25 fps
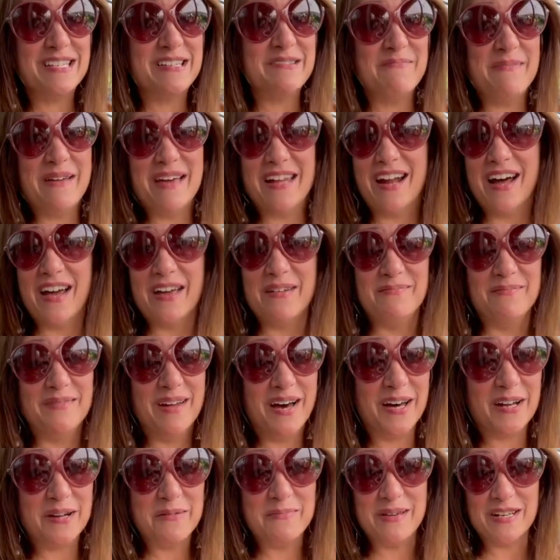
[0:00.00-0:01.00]
admit, I am
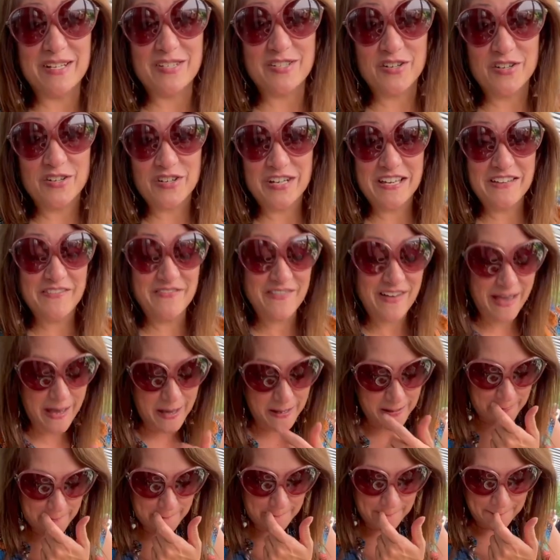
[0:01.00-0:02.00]
not a big turkey
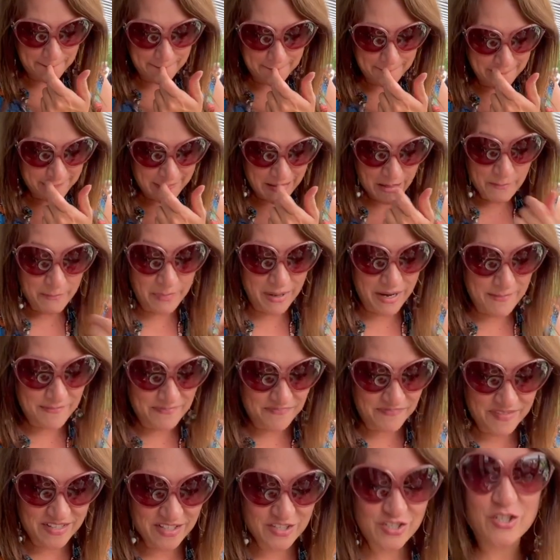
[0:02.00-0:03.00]
fan, but
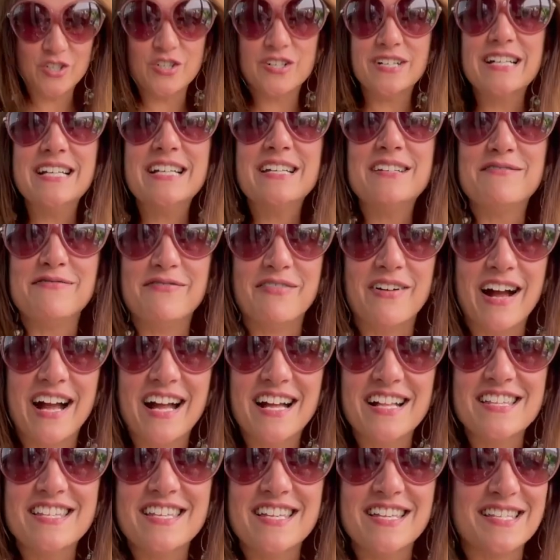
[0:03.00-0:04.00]
turkey in
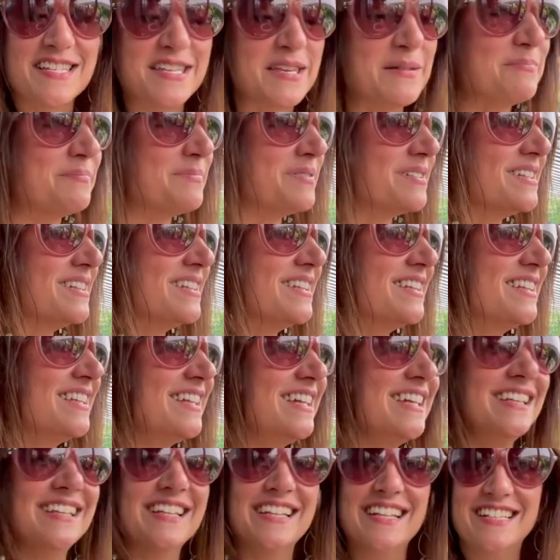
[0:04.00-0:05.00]
France is
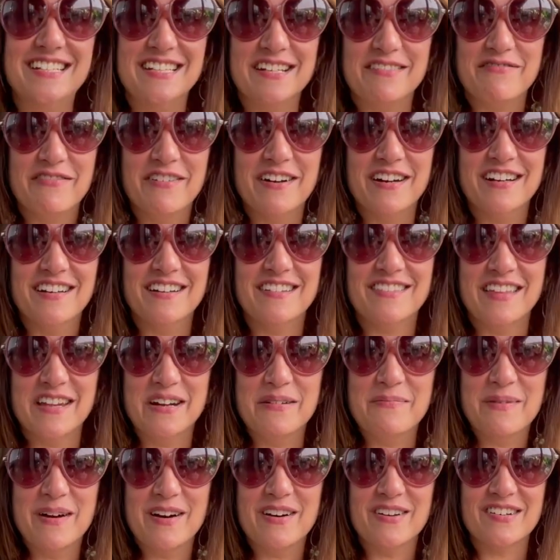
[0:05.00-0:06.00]
completely different than
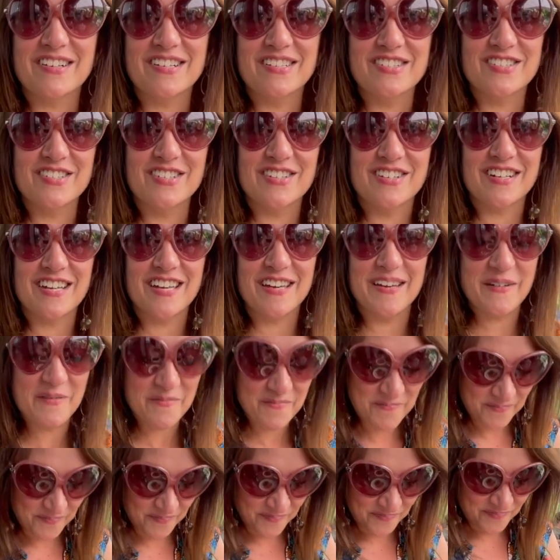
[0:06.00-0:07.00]
American turkey,
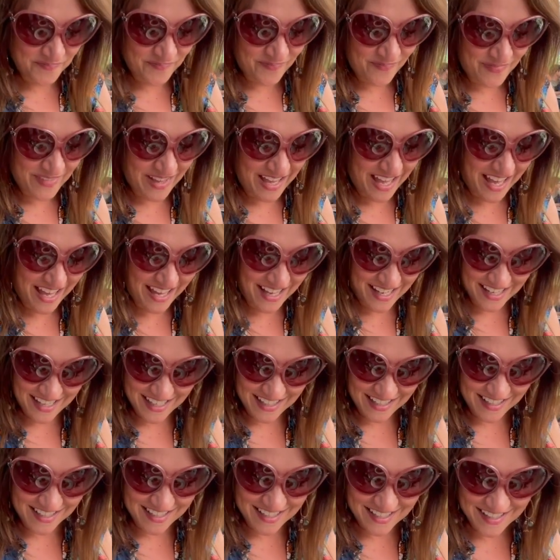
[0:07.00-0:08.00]

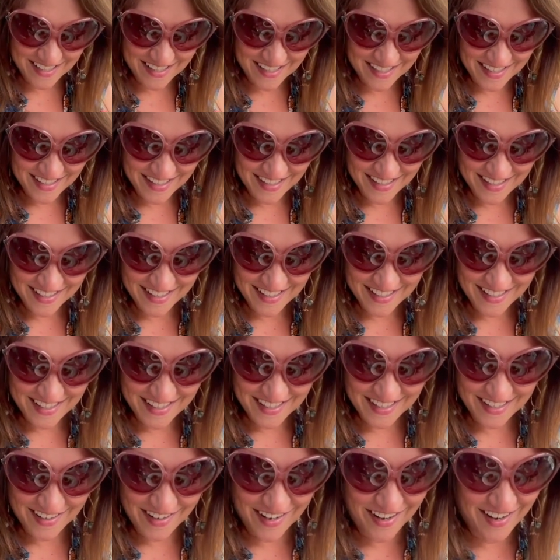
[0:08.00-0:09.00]
and
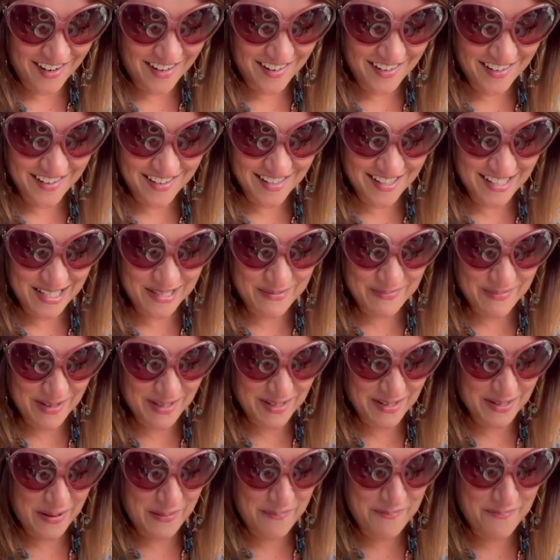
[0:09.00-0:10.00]
it smells
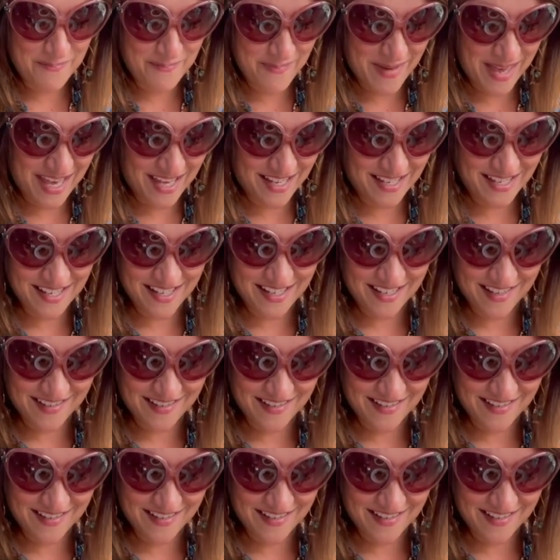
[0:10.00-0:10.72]
amazing.